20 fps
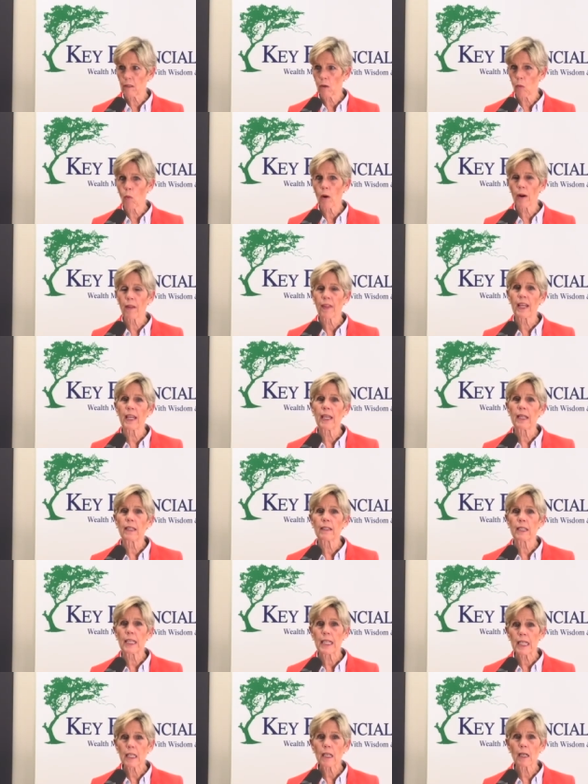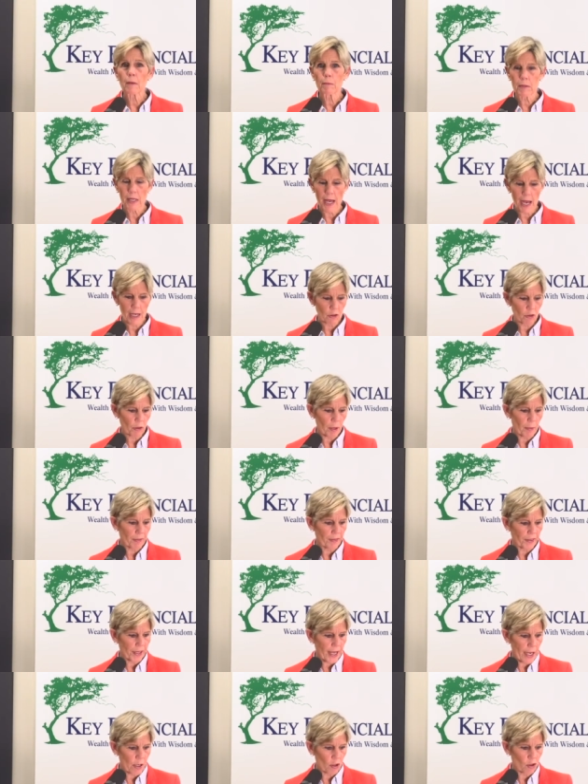What are the income tax
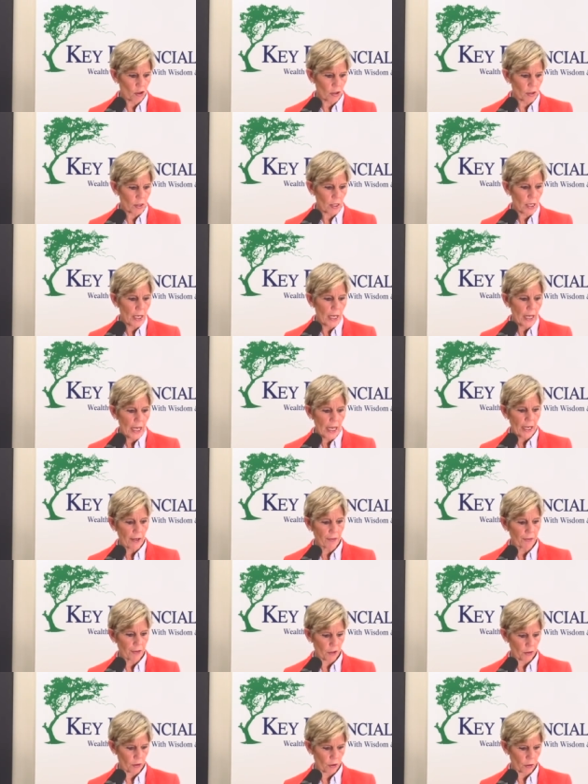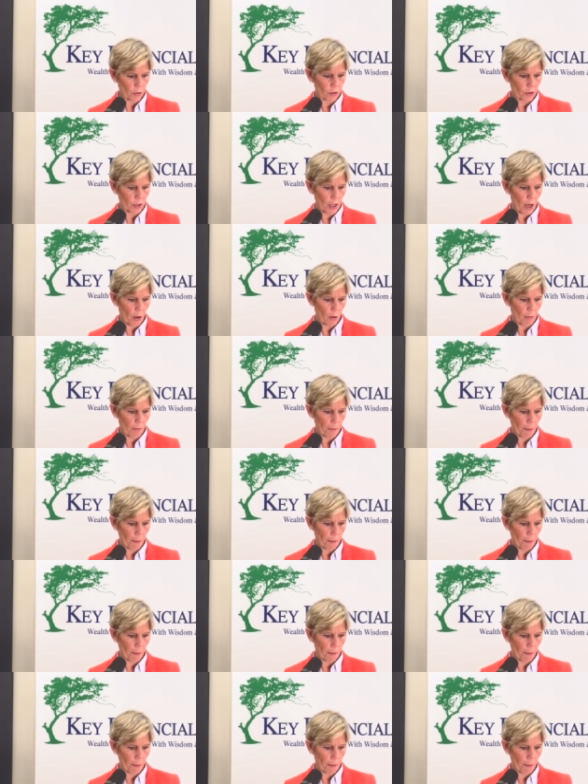ramifications if you do so?